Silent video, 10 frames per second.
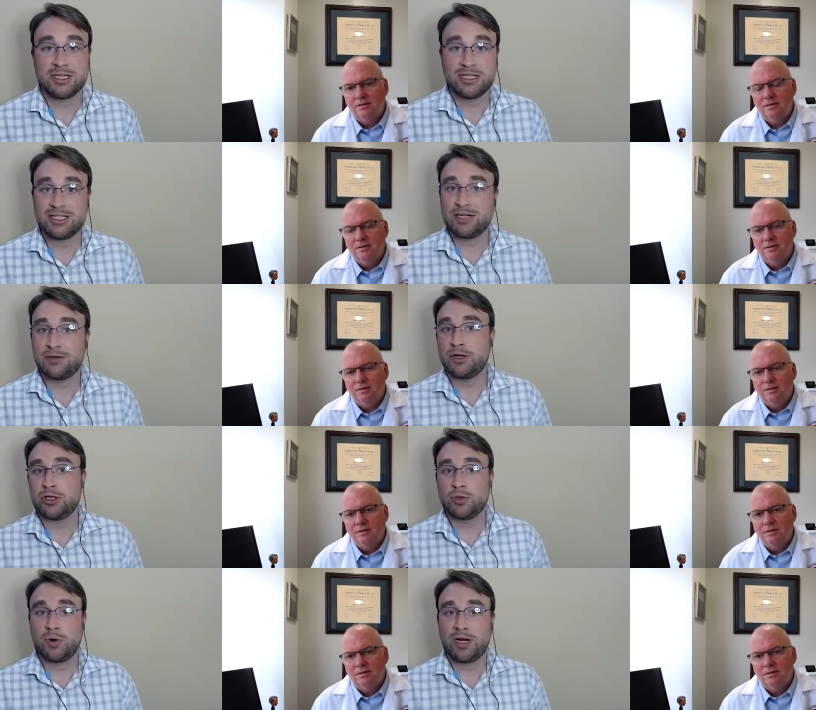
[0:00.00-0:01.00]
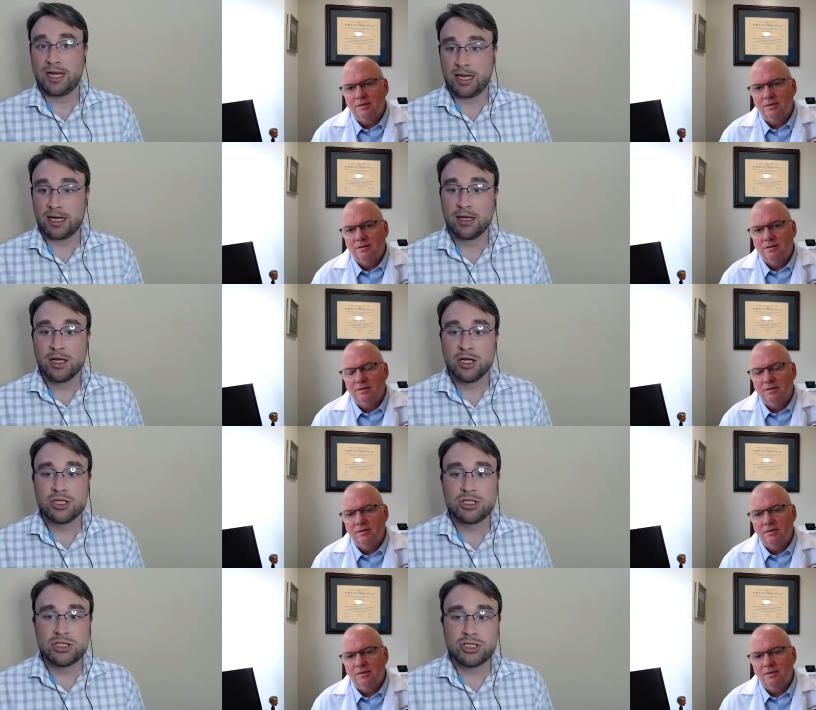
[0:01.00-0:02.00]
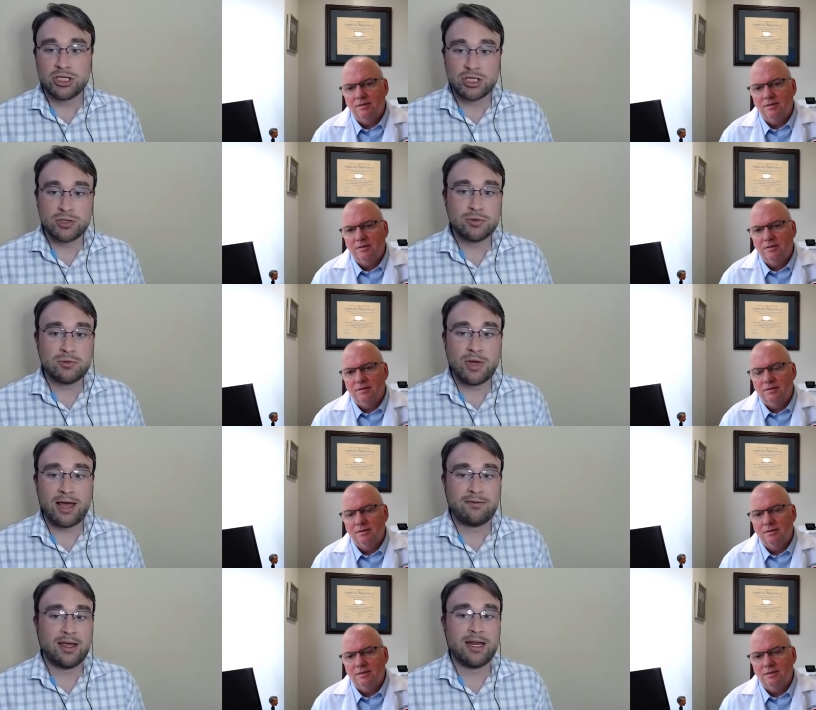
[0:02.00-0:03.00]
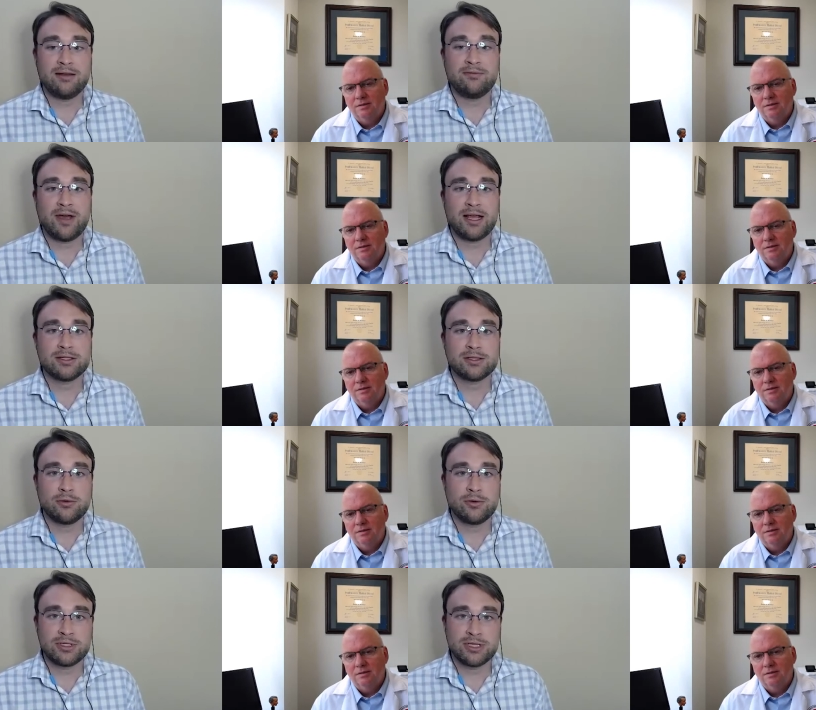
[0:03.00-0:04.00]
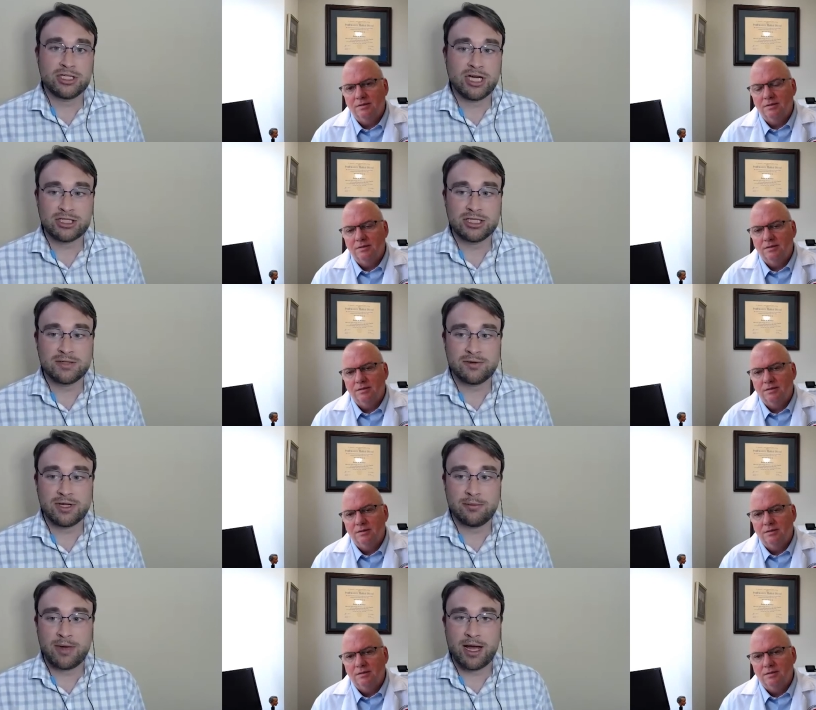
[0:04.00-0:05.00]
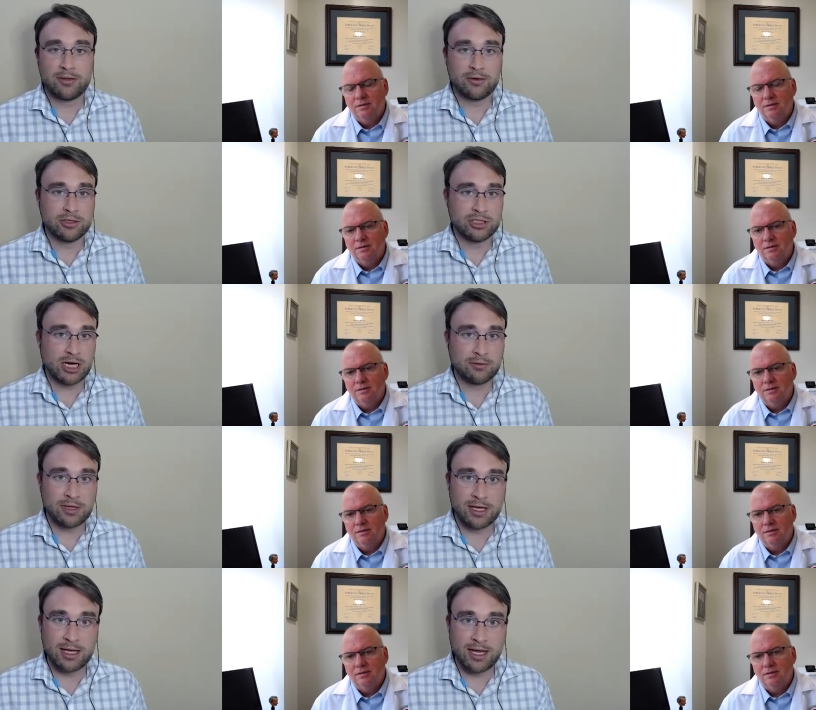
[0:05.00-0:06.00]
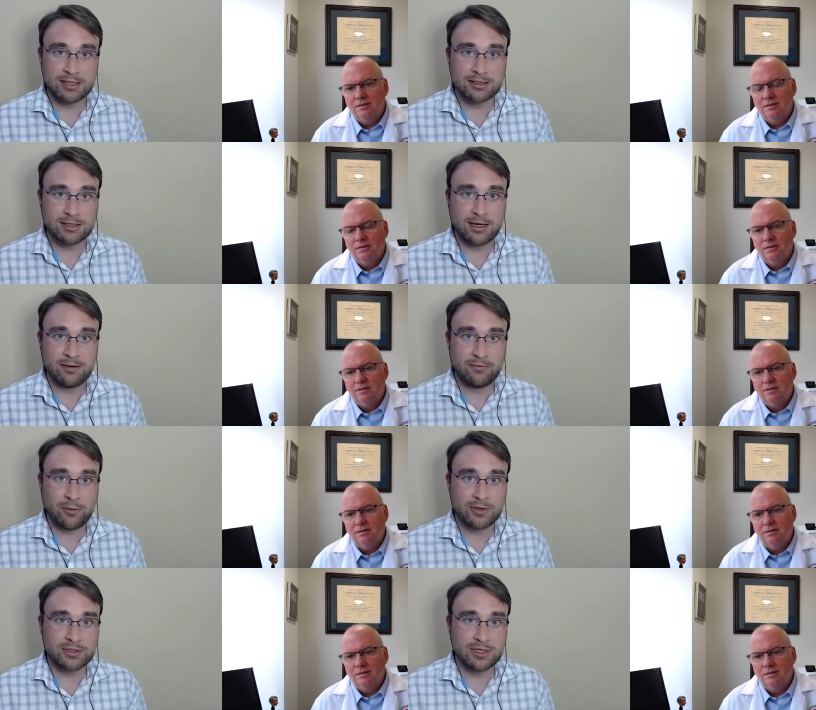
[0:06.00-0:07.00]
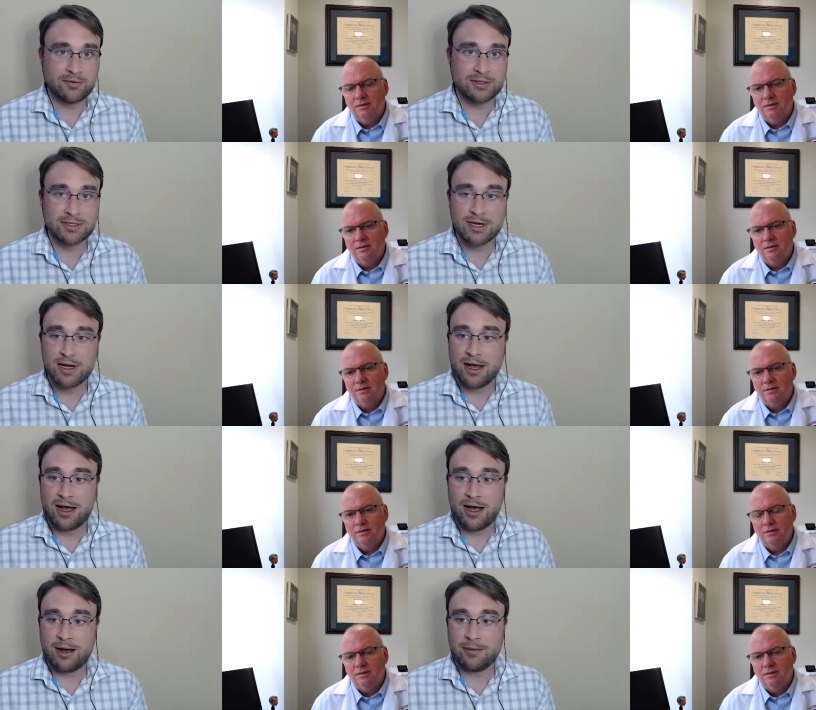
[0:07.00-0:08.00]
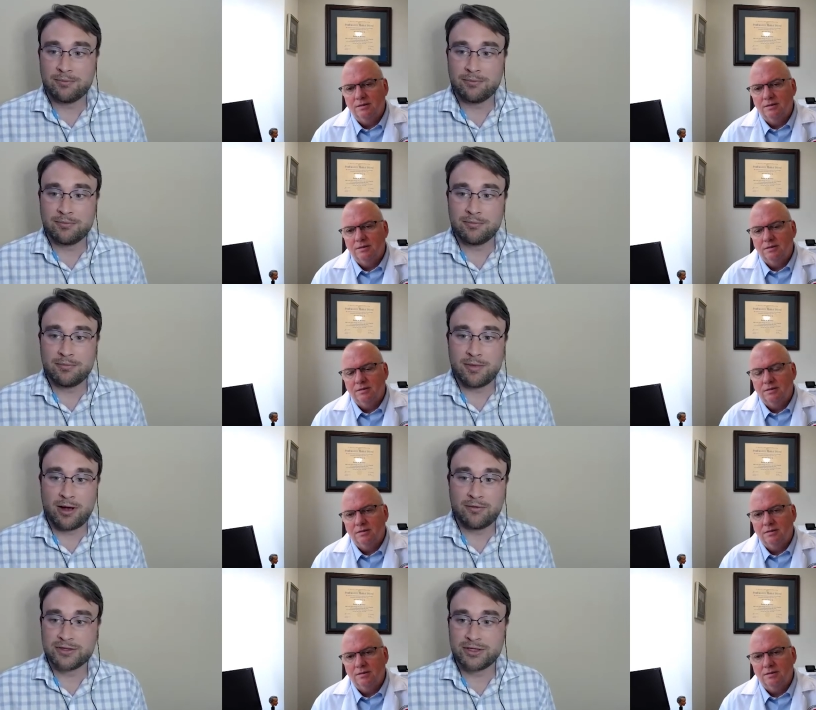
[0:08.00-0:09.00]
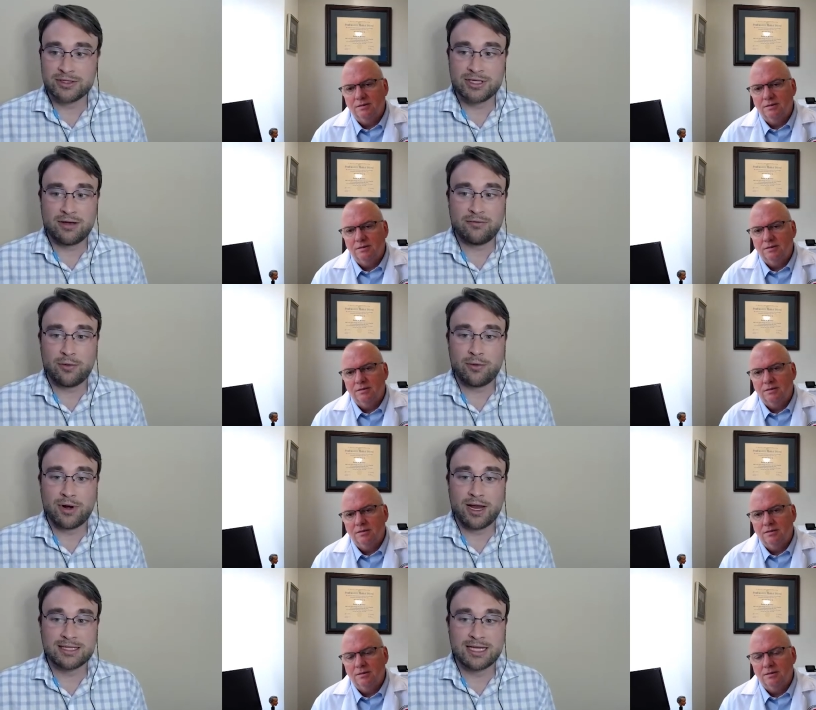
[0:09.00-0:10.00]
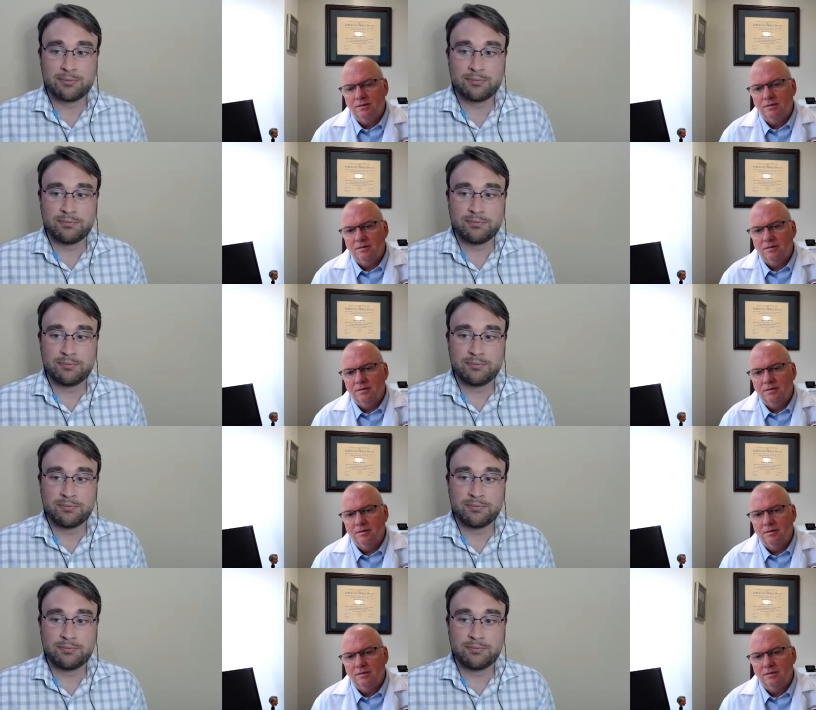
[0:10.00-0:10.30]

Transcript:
Speaker 1: considering joining, do you have any advice or suggestions for them, either generally as a, a foreign service um, officer yourself or as they